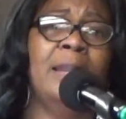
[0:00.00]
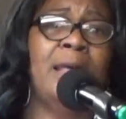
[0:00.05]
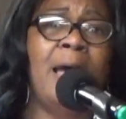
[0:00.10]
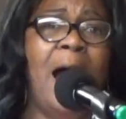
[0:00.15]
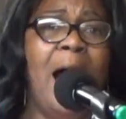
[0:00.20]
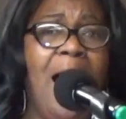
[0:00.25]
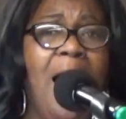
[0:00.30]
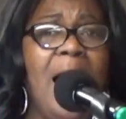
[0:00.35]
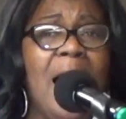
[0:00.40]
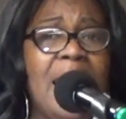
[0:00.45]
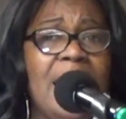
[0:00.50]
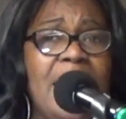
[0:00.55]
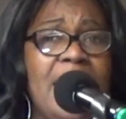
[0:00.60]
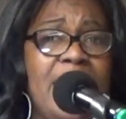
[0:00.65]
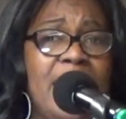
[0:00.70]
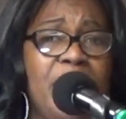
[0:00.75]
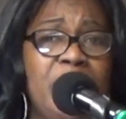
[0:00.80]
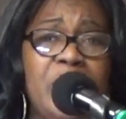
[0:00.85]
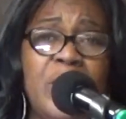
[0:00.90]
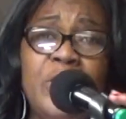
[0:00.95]

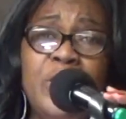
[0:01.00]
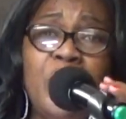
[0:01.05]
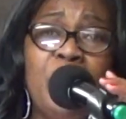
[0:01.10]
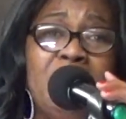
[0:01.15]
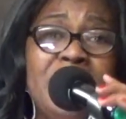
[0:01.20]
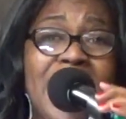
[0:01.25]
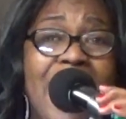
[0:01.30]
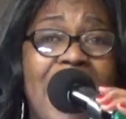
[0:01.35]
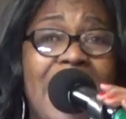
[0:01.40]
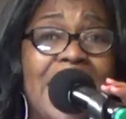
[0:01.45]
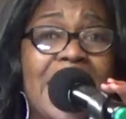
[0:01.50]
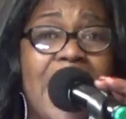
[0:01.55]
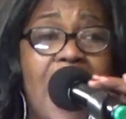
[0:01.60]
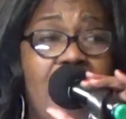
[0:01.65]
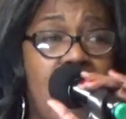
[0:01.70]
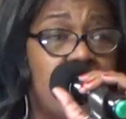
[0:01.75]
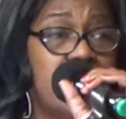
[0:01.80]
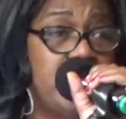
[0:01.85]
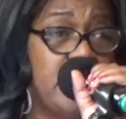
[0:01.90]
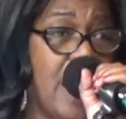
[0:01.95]
Hallelujah. You're not
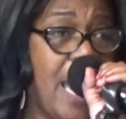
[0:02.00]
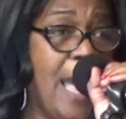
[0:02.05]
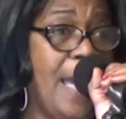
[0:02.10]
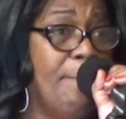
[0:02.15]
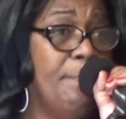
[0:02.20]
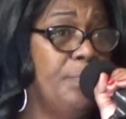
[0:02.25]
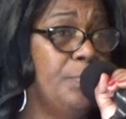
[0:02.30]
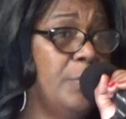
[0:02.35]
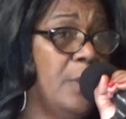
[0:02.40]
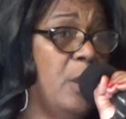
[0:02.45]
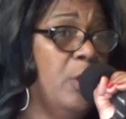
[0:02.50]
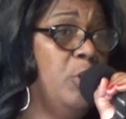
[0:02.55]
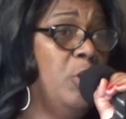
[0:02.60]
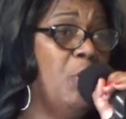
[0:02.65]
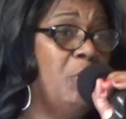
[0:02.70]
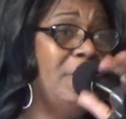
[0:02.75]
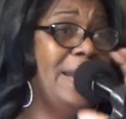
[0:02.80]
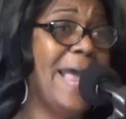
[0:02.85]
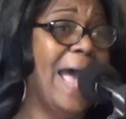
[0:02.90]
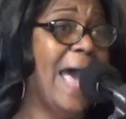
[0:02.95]
locked up.
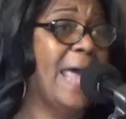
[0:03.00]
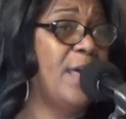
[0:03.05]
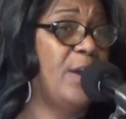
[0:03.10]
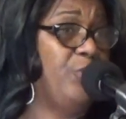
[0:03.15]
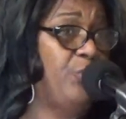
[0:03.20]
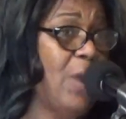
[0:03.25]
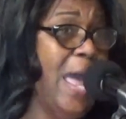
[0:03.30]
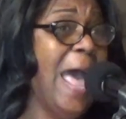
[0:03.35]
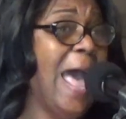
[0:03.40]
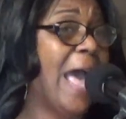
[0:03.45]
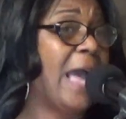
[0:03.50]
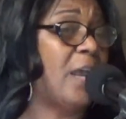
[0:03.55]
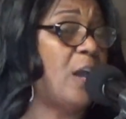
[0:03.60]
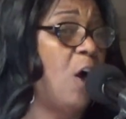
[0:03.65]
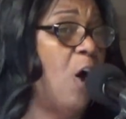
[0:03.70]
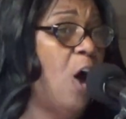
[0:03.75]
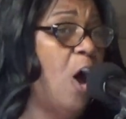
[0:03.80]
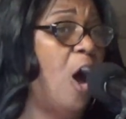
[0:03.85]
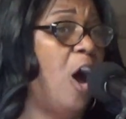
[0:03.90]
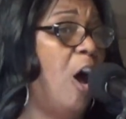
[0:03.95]
You're not an
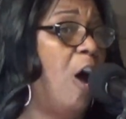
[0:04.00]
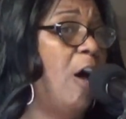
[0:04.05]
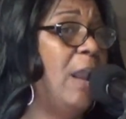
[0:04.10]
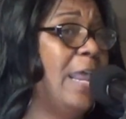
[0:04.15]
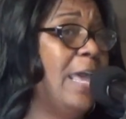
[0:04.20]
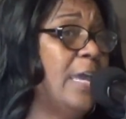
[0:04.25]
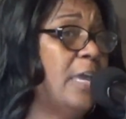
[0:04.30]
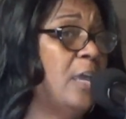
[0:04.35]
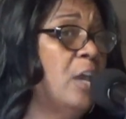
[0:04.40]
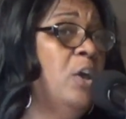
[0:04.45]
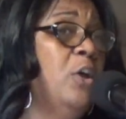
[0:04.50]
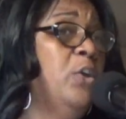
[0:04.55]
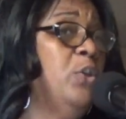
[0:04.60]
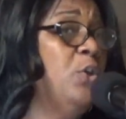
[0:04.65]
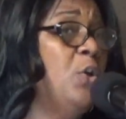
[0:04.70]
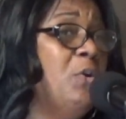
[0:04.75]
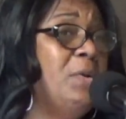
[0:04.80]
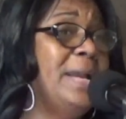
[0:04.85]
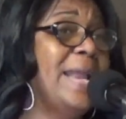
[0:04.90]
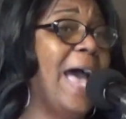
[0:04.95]
alcoholic.
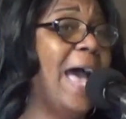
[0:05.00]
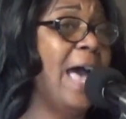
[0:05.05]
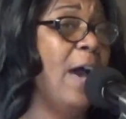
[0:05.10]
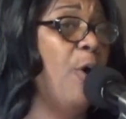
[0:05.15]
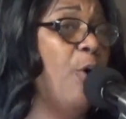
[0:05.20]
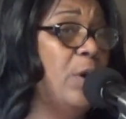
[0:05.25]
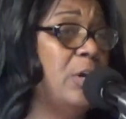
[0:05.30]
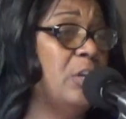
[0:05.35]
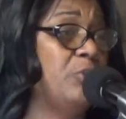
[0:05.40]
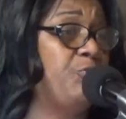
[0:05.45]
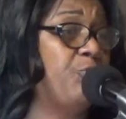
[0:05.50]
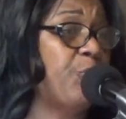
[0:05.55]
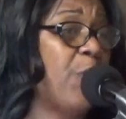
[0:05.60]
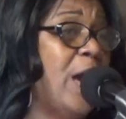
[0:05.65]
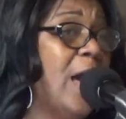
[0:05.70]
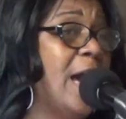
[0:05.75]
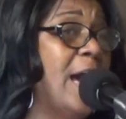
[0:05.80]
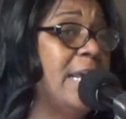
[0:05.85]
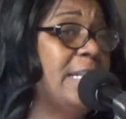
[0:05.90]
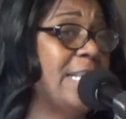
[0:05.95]
You're not on the
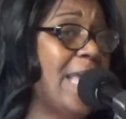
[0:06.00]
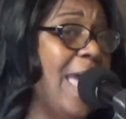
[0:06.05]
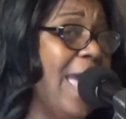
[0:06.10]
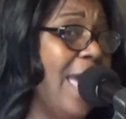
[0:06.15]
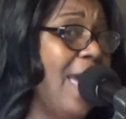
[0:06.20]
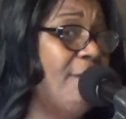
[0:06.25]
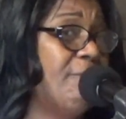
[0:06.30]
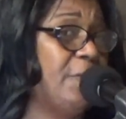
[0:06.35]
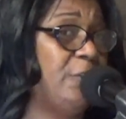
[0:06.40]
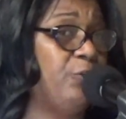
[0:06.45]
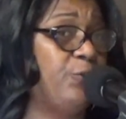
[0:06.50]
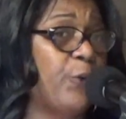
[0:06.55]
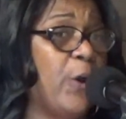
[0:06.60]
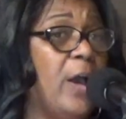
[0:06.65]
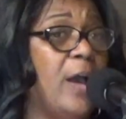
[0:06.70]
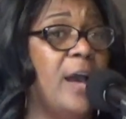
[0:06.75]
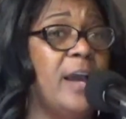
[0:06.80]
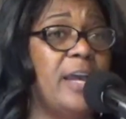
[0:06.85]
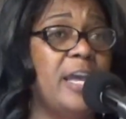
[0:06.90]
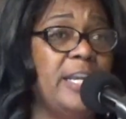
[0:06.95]
drugs and have a
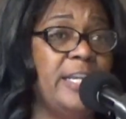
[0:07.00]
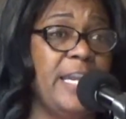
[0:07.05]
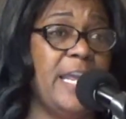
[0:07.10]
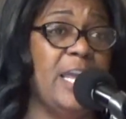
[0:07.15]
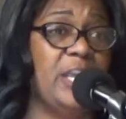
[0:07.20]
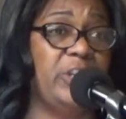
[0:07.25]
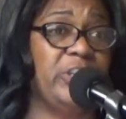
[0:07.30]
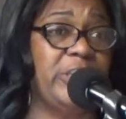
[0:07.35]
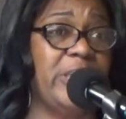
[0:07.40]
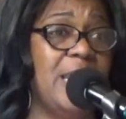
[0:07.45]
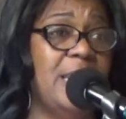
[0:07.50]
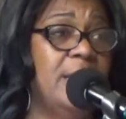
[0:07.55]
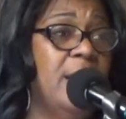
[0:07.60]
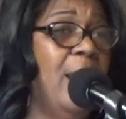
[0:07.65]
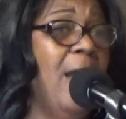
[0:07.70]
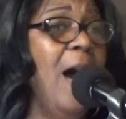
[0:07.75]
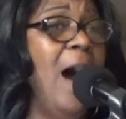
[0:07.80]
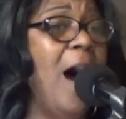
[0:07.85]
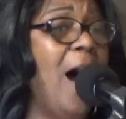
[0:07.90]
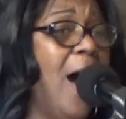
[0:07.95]
drug addiction.
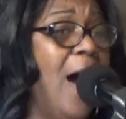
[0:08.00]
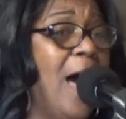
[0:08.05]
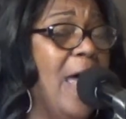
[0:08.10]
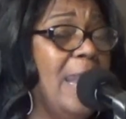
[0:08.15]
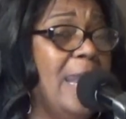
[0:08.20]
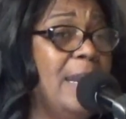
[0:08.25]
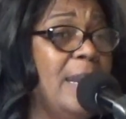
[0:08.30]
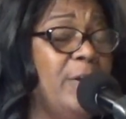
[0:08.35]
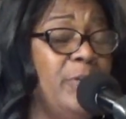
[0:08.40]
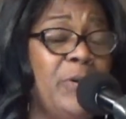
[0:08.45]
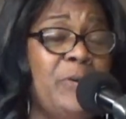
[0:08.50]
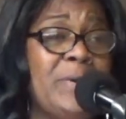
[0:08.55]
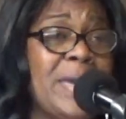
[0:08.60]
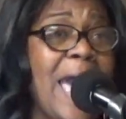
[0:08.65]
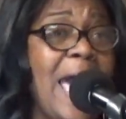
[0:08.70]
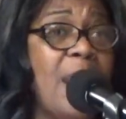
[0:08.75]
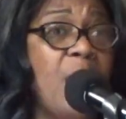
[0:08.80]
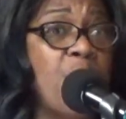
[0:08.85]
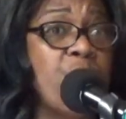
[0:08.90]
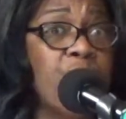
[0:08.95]
Hallelujah. You
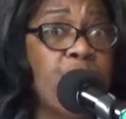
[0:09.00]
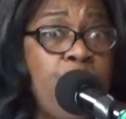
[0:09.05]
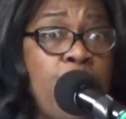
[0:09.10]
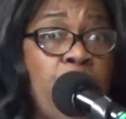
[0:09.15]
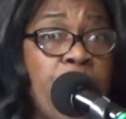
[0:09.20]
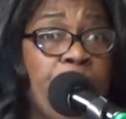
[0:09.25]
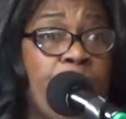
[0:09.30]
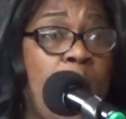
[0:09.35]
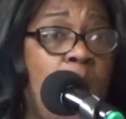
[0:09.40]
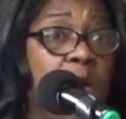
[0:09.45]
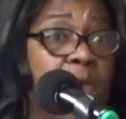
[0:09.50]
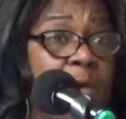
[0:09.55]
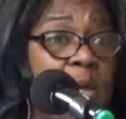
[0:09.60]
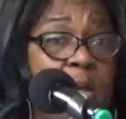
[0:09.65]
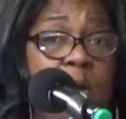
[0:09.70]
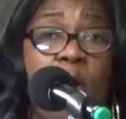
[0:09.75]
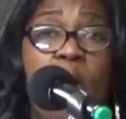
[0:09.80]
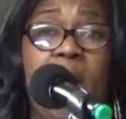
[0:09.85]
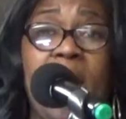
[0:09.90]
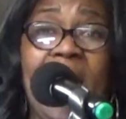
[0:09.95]
got a roof
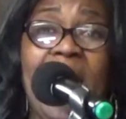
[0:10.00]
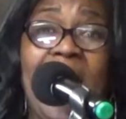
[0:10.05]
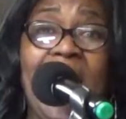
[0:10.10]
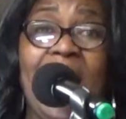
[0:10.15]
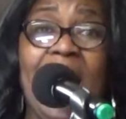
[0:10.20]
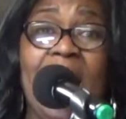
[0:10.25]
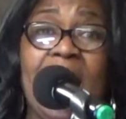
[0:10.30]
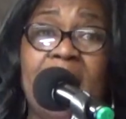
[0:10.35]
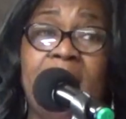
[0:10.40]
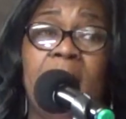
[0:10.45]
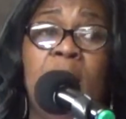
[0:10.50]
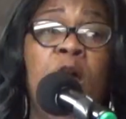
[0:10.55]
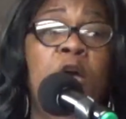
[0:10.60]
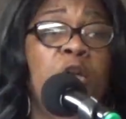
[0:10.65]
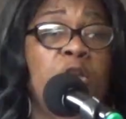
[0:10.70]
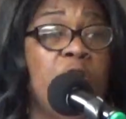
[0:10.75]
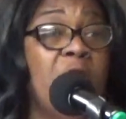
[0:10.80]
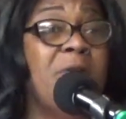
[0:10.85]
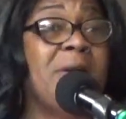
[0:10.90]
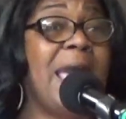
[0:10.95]
over your
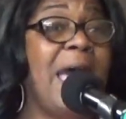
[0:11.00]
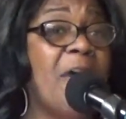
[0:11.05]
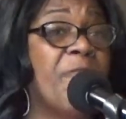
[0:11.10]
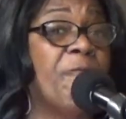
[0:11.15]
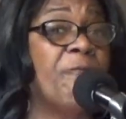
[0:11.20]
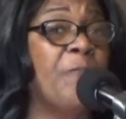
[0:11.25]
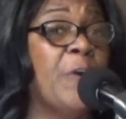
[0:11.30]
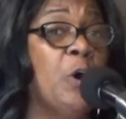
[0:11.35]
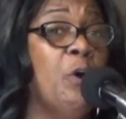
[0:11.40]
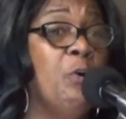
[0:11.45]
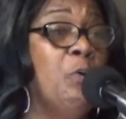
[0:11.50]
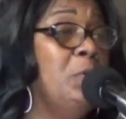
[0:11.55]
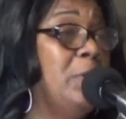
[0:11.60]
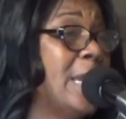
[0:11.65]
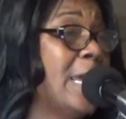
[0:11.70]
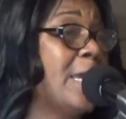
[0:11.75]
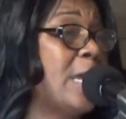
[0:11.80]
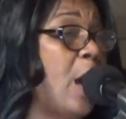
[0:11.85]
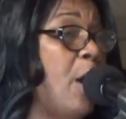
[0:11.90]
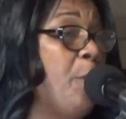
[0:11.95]
head. You got food
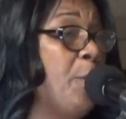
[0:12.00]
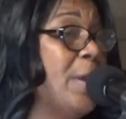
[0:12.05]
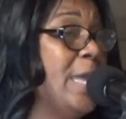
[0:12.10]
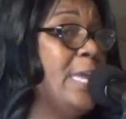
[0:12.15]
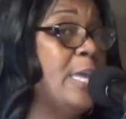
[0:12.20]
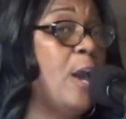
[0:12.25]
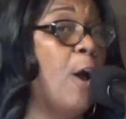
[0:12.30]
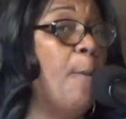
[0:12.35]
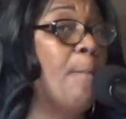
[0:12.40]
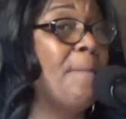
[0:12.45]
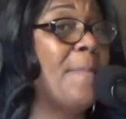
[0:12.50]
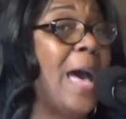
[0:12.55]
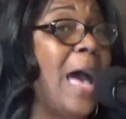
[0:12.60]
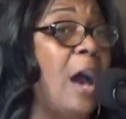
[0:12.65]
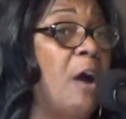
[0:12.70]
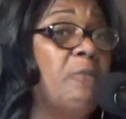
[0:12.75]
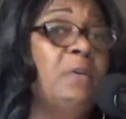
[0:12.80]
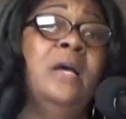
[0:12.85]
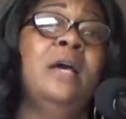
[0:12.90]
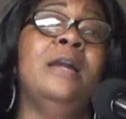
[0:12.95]
to go in your mouth.